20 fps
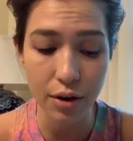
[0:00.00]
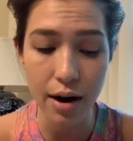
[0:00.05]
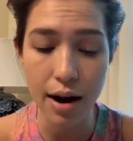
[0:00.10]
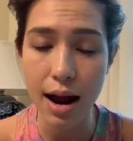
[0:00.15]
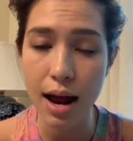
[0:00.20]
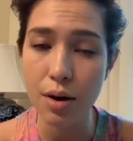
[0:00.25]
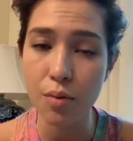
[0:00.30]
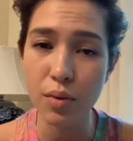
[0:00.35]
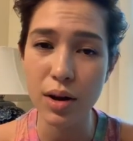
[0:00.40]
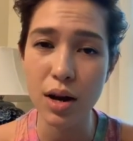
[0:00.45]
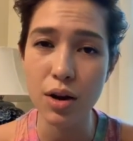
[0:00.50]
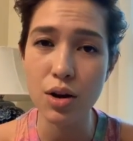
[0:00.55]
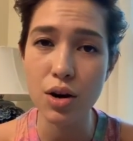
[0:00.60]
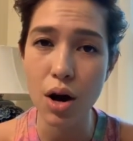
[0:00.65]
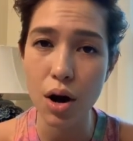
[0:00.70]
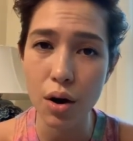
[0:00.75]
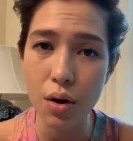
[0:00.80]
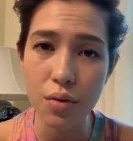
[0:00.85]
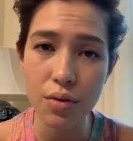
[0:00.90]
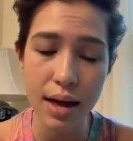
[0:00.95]
And we
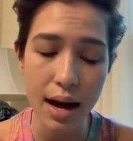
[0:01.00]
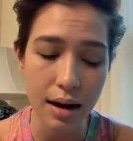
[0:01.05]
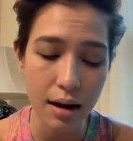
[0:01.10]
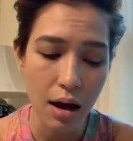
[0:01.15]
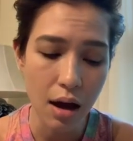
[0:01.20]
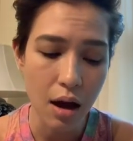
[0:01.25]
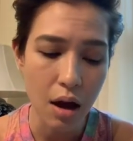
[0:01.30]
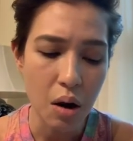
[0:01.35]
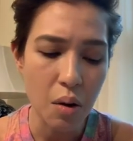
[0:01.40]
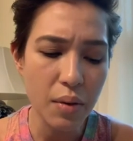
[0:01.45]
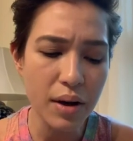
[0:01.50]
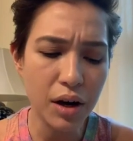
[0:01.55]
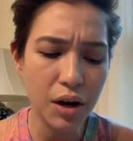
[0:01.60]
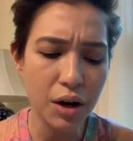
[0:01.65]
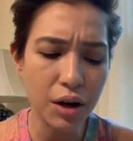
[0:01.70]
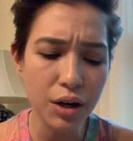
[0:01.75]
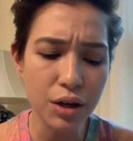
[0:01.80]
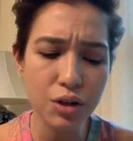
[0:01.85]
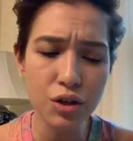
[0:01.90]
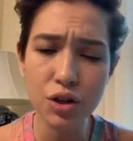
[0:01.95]
know that we
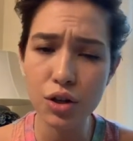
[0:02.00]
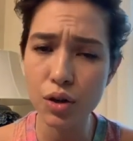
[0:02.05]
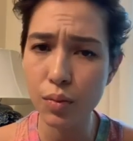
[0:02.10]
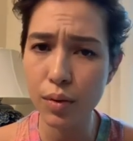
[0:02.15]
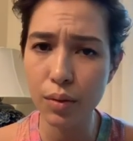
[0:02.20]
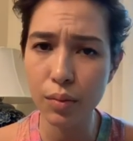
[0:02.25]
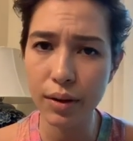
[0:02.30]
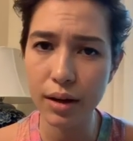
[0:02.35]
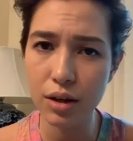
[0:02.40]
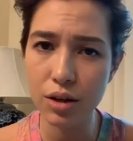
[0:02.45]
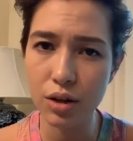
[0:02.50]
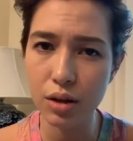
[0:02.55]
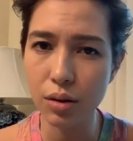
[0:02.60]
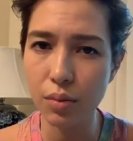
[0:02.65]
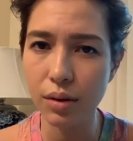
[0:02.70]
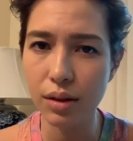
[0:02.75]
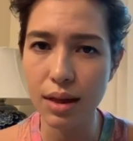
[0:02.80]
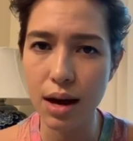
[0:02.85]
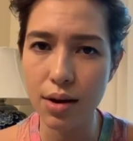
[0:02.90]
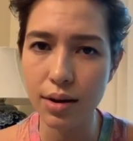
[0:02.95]
couldn't do what we do
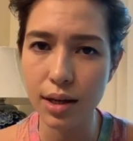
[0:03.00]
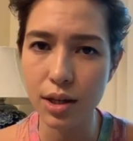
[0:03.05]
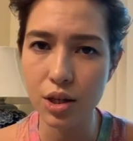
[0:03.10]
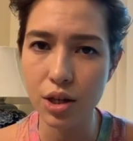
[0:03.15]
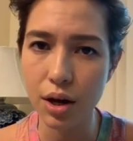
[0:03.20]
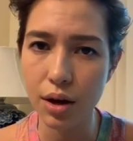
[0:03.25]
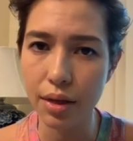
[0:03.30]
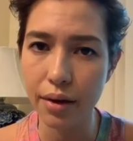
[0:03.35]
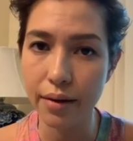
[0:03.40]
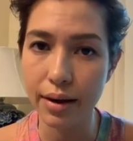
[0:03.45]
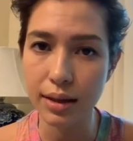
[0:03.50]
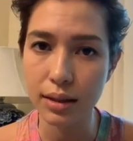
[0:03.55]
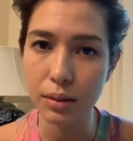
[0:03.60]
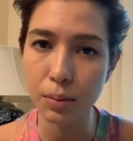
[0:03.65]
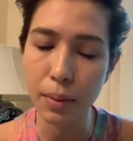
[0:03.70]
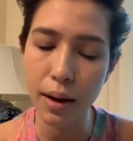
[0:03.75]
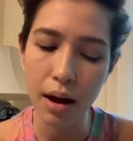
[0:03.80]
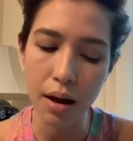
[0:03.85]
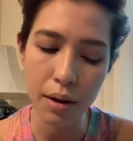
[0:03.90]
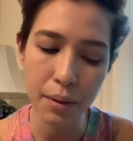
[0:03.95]
without each other
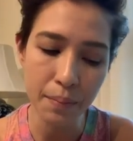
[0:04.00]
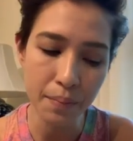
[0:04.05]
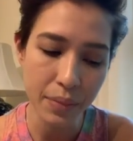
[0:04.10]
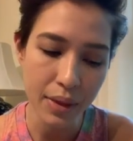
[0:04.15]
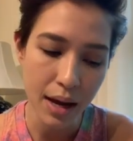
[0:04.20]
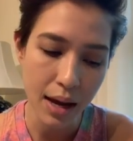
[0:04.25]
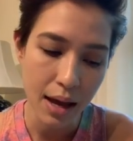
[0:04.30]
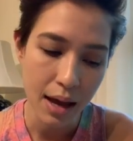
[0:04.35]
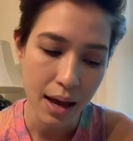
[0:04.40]
as well.